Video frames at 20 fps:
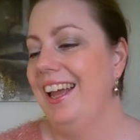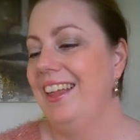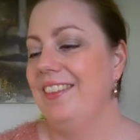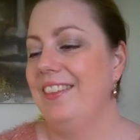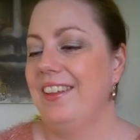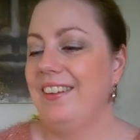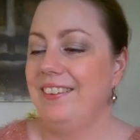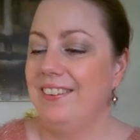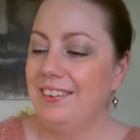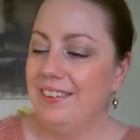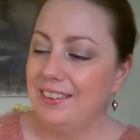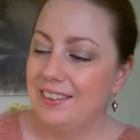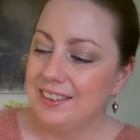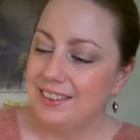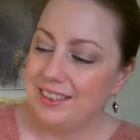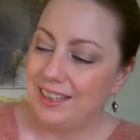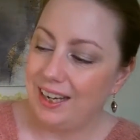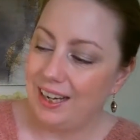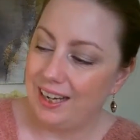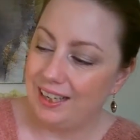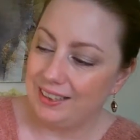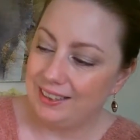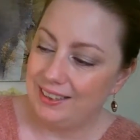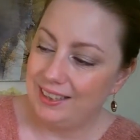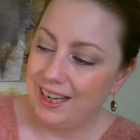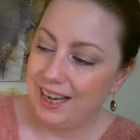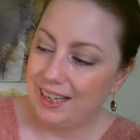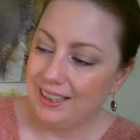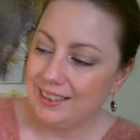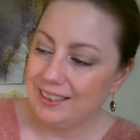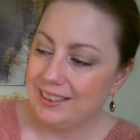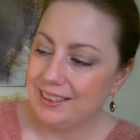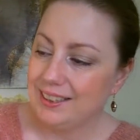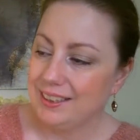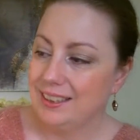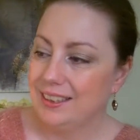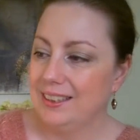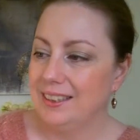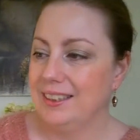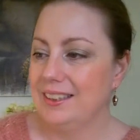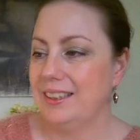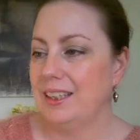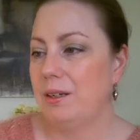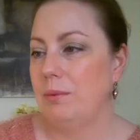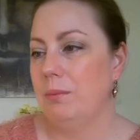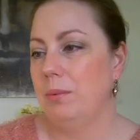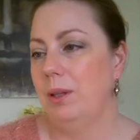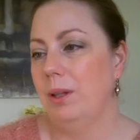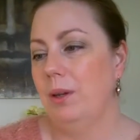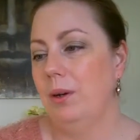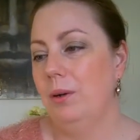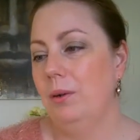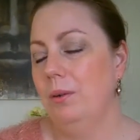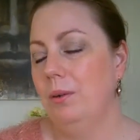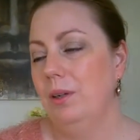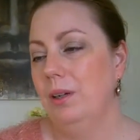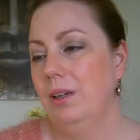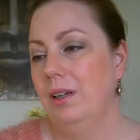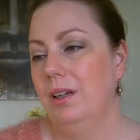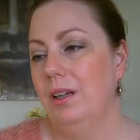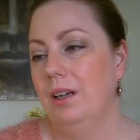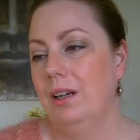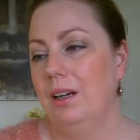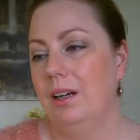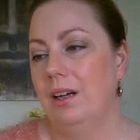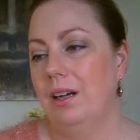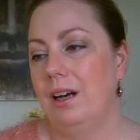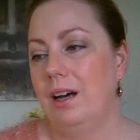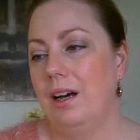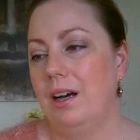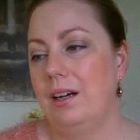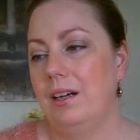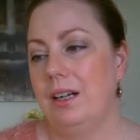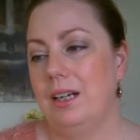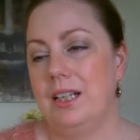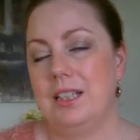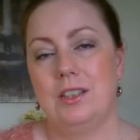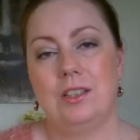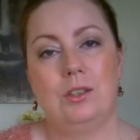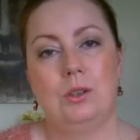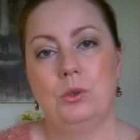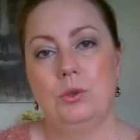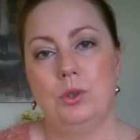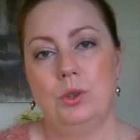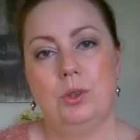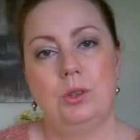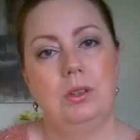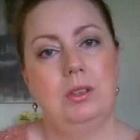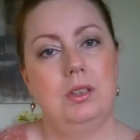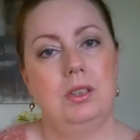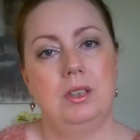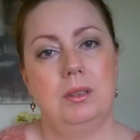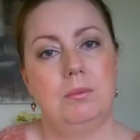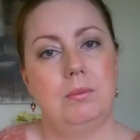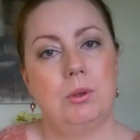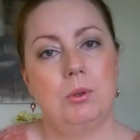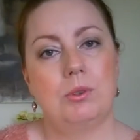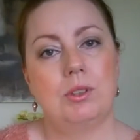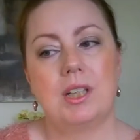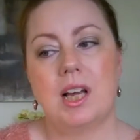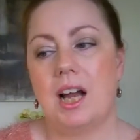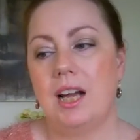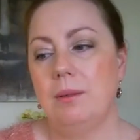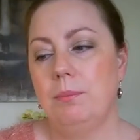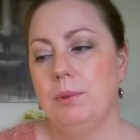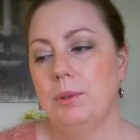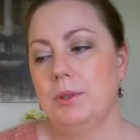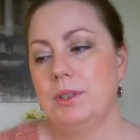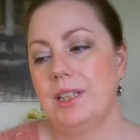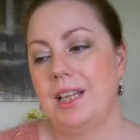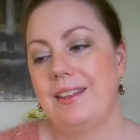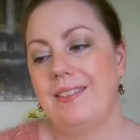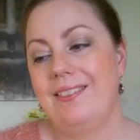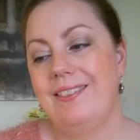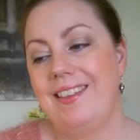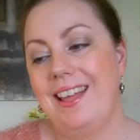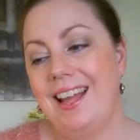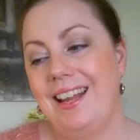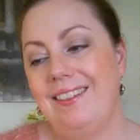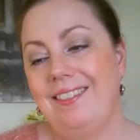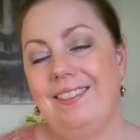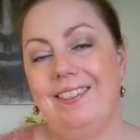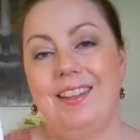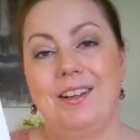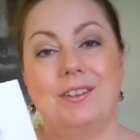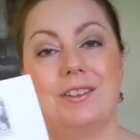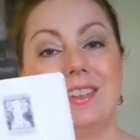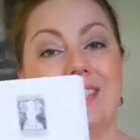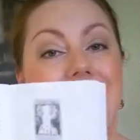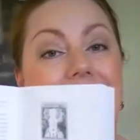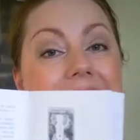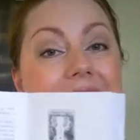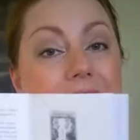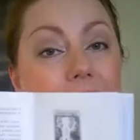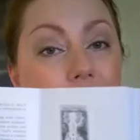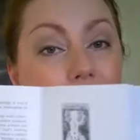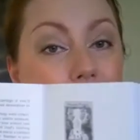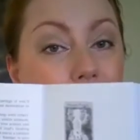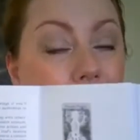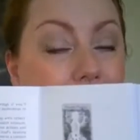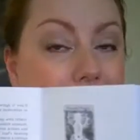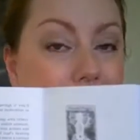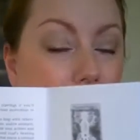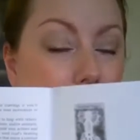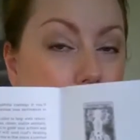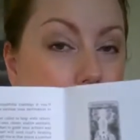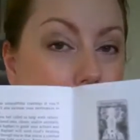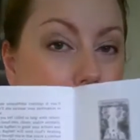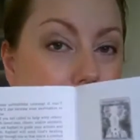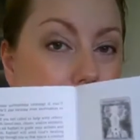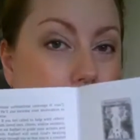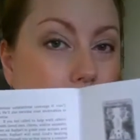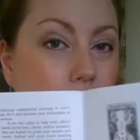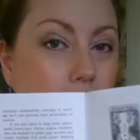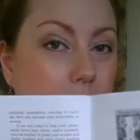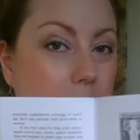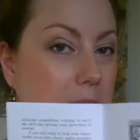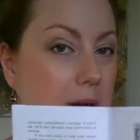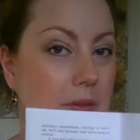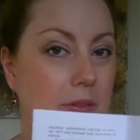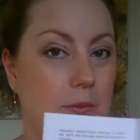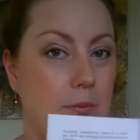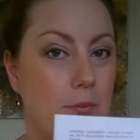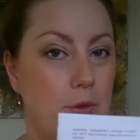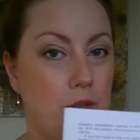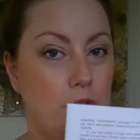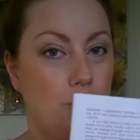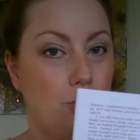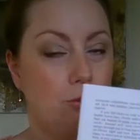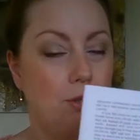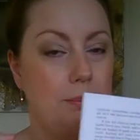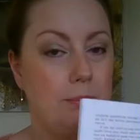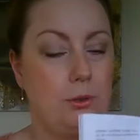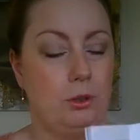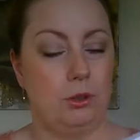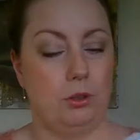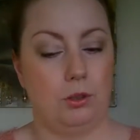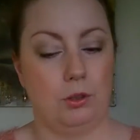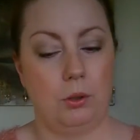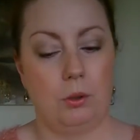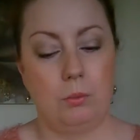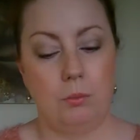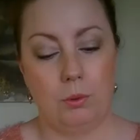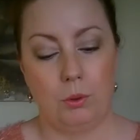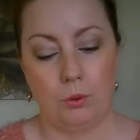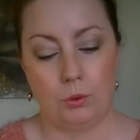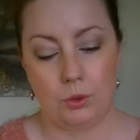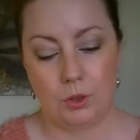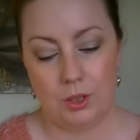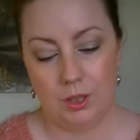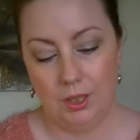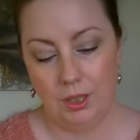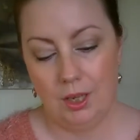Then there's text down below, as usual in most guidebooks, and then there's an action step where I talked about the prescription almost,